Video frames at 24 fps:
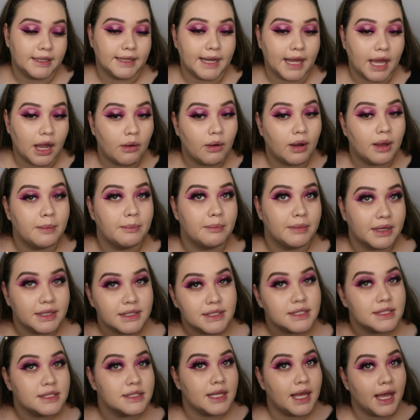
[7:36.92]
Now I
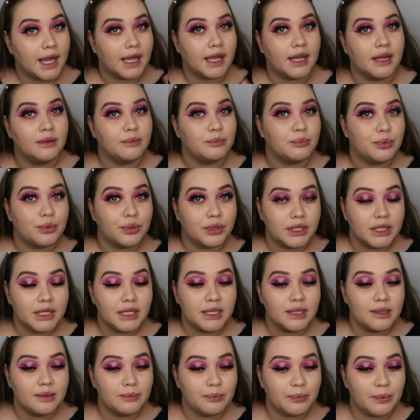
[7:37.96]
must say I'm pretty
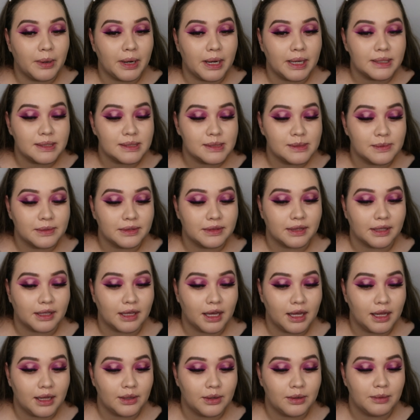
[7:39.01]
impressed with the
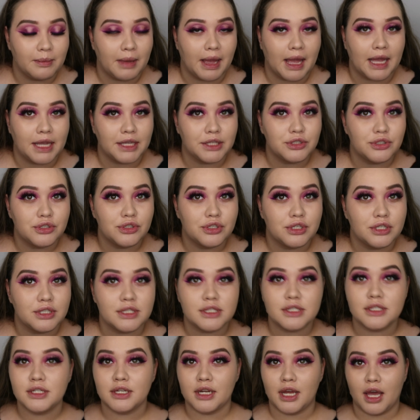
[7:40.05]
color match.
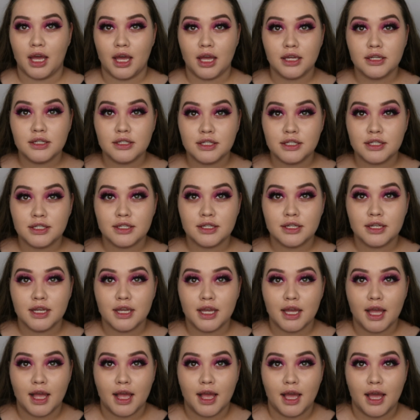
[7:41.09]
It's not
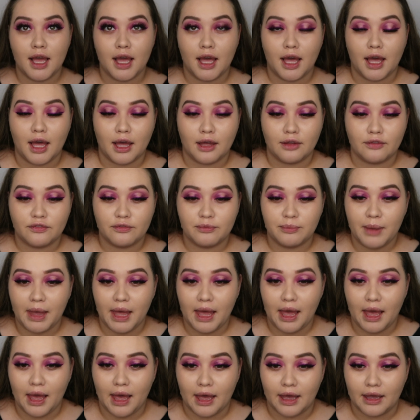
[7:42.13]
half
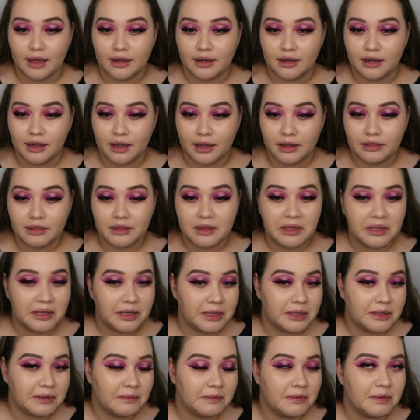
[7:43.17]
bad. I think
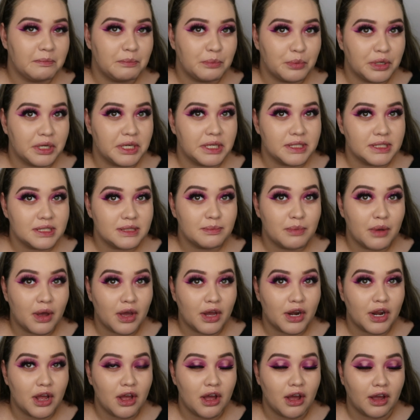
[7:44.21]
I'm pretty
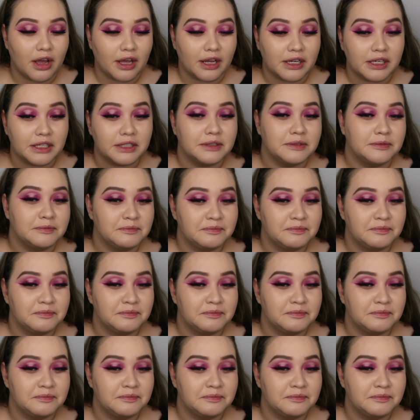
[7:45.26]
spot on.